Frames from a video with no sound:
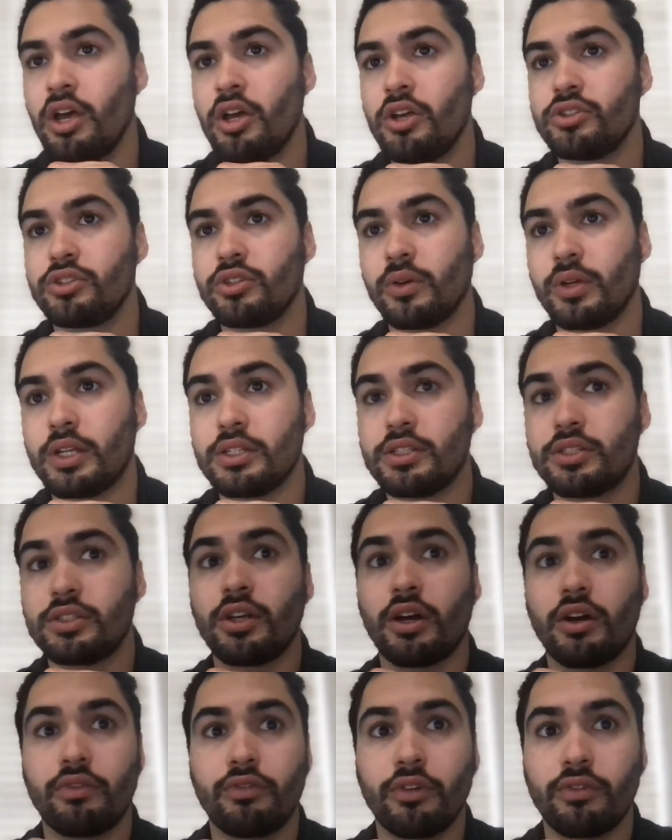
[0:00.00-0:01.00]
So it is
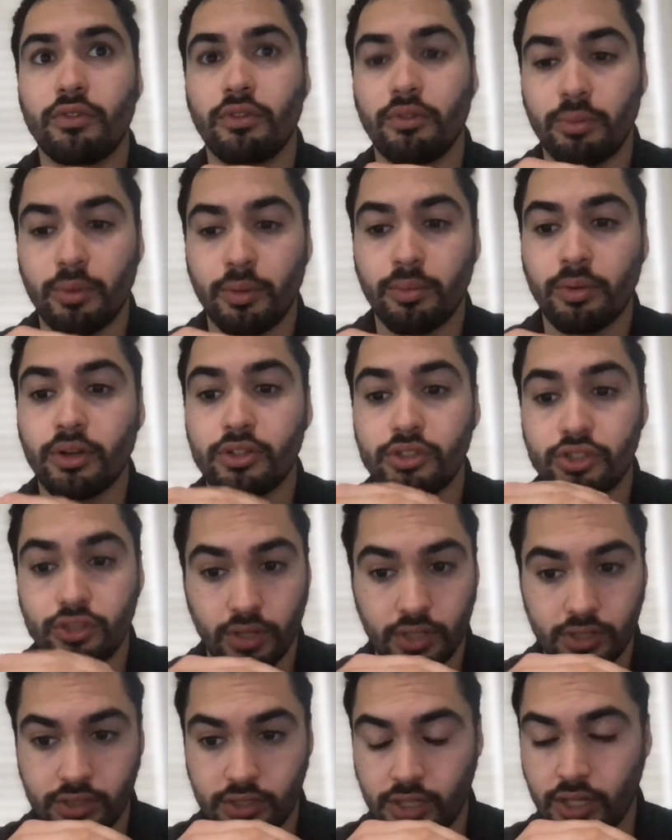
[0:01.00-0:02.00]
tougher for people to
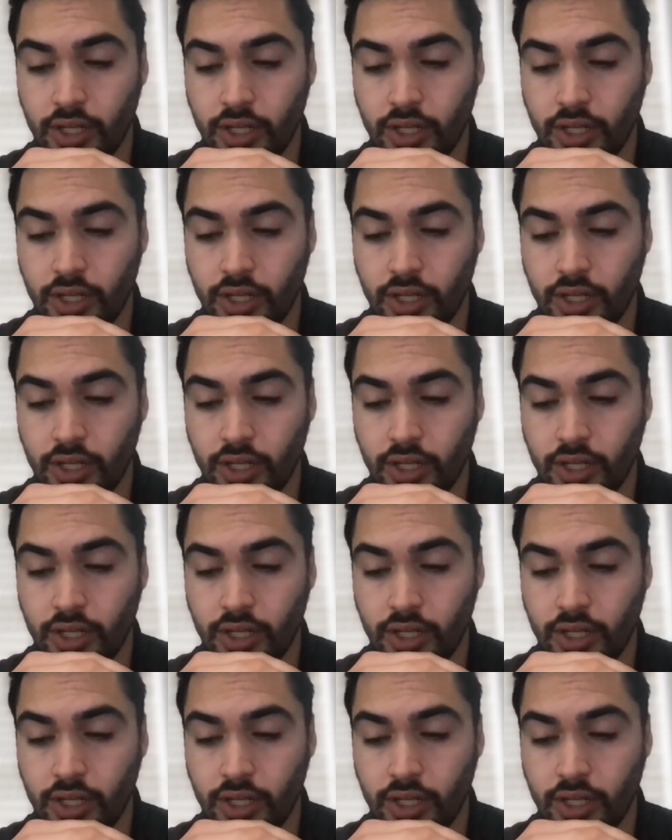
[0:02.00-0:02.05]
trust it.